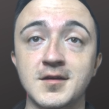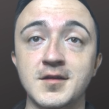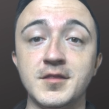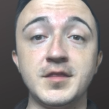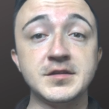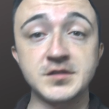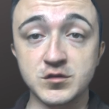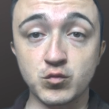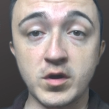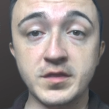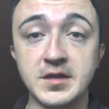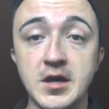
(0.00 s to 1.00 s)
This is
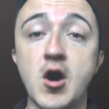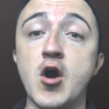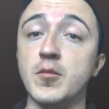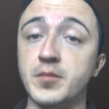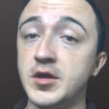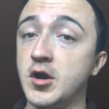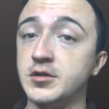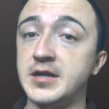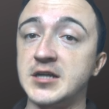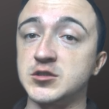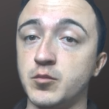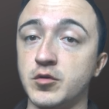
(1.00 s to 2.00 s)
what the RPR
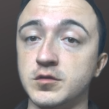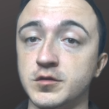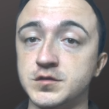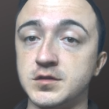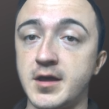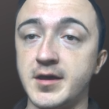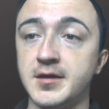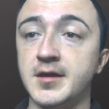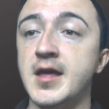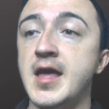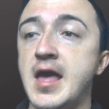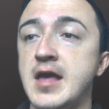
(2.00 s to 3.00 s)
dashboard looks like.
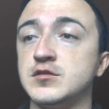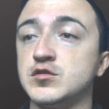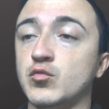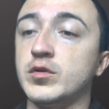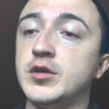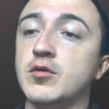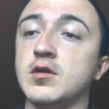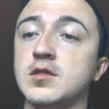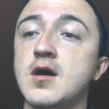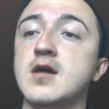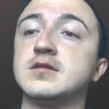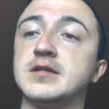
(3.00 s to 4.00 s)
So when you are
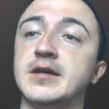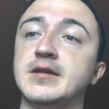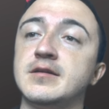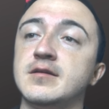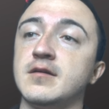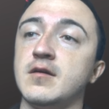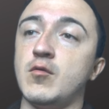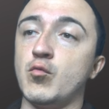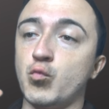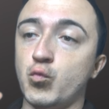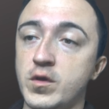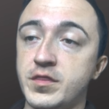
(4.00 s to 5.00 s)
logged in
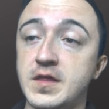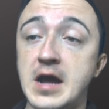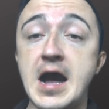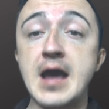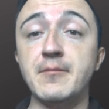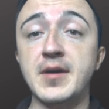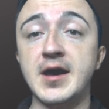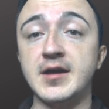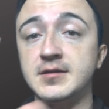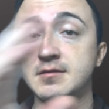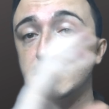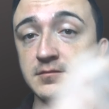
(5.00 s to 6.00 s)
with the
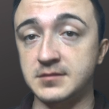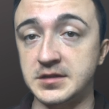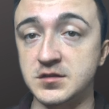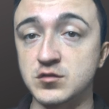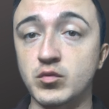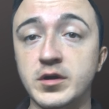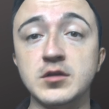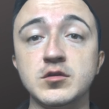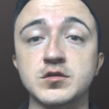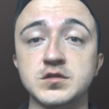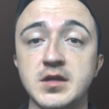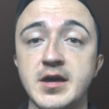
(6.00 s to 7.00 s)
iPad, this is what it
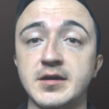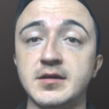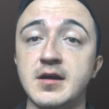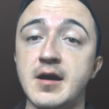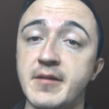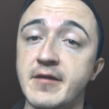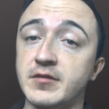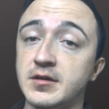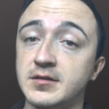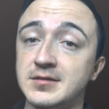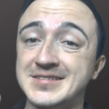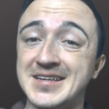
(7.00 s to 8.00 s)
looks like. I'm
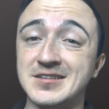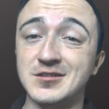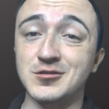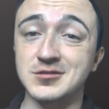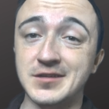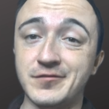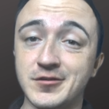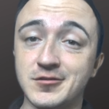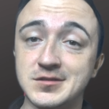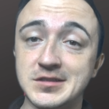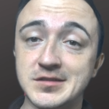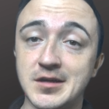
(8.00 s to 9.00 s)
having technical
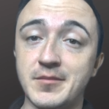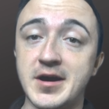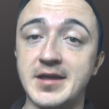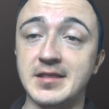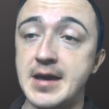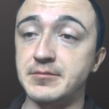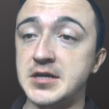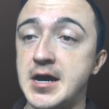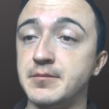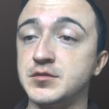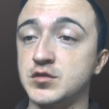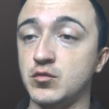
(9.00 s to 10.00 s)
difficulties on my
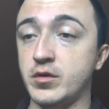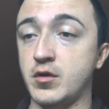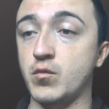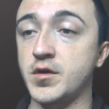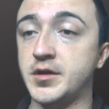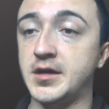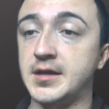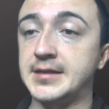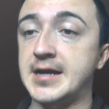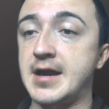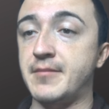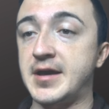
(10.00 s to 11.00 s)
laptop, so we're working on the
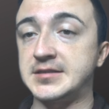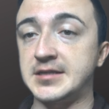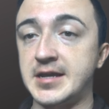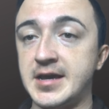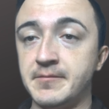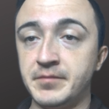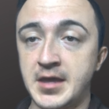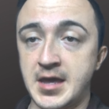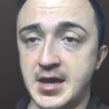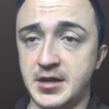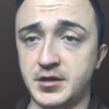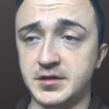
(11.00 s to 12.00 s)
iPad today.
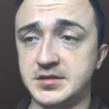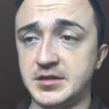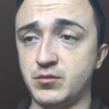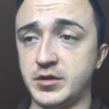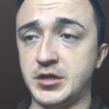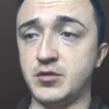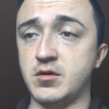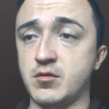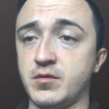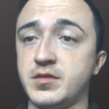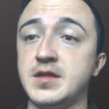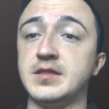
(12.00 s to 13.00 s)
And you can see when you are
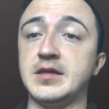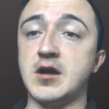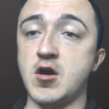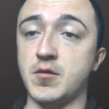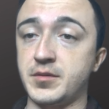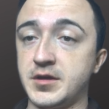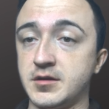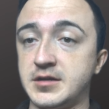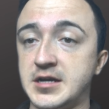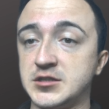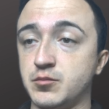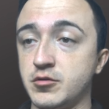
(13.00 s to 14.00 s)
within the RPR
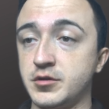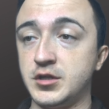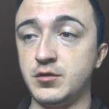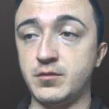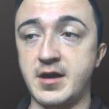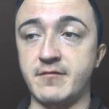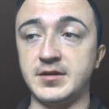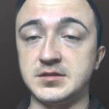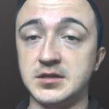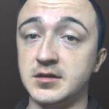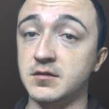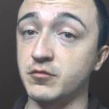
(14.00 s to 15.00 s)
dashboard, you have a
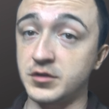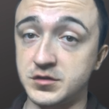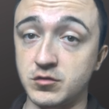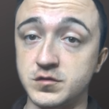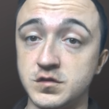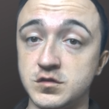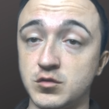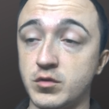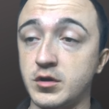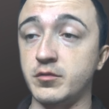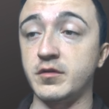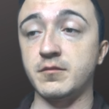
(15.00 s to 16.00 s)
ton of resources to
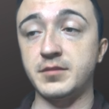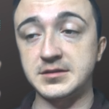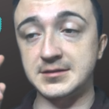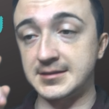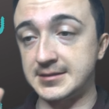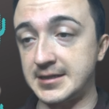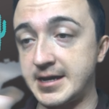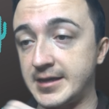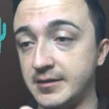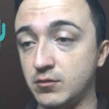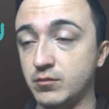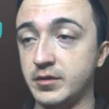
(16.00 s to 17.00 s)
work with. But
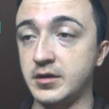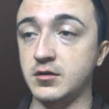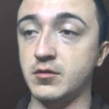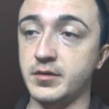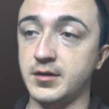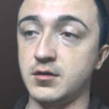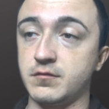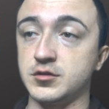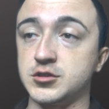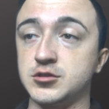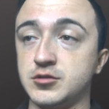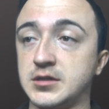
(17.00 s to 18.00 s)
today, we are going over
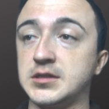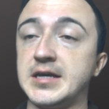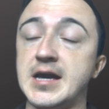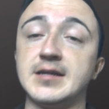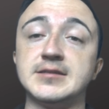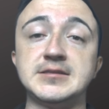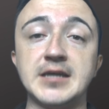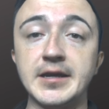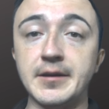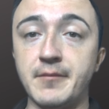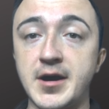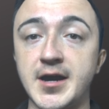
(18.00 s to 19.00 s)
strictly how to
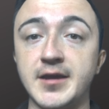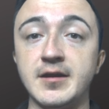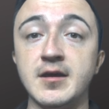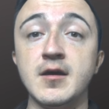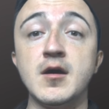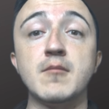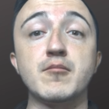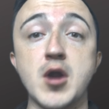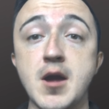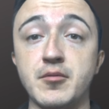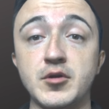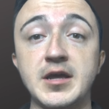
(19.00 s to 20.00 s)
data mine
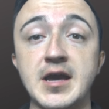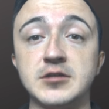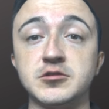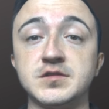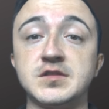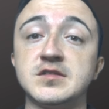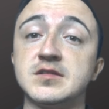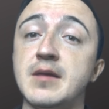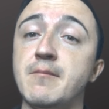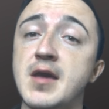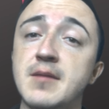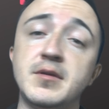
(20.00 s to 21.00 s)
property addresses that
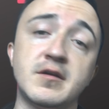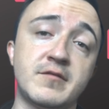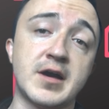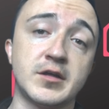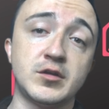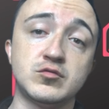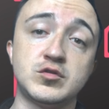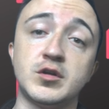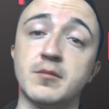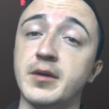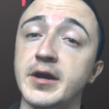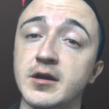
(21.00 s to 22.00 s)
may be of value to your
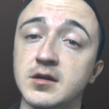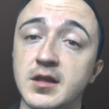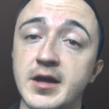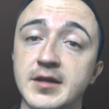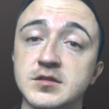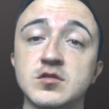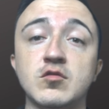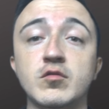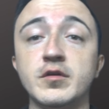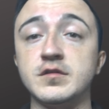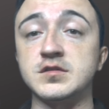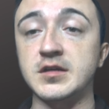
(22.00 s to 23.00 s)
buyer clients or
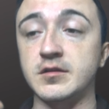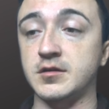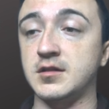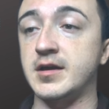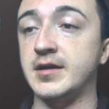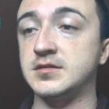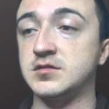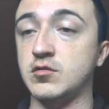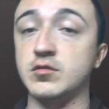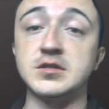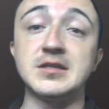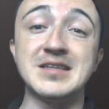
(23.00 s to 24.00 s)
your seller clients,
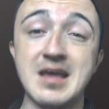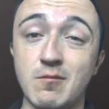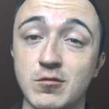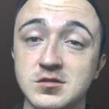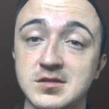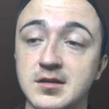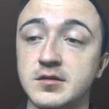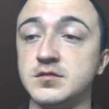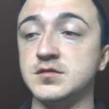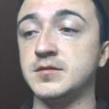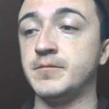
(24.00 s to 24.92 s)
or to net more sellers.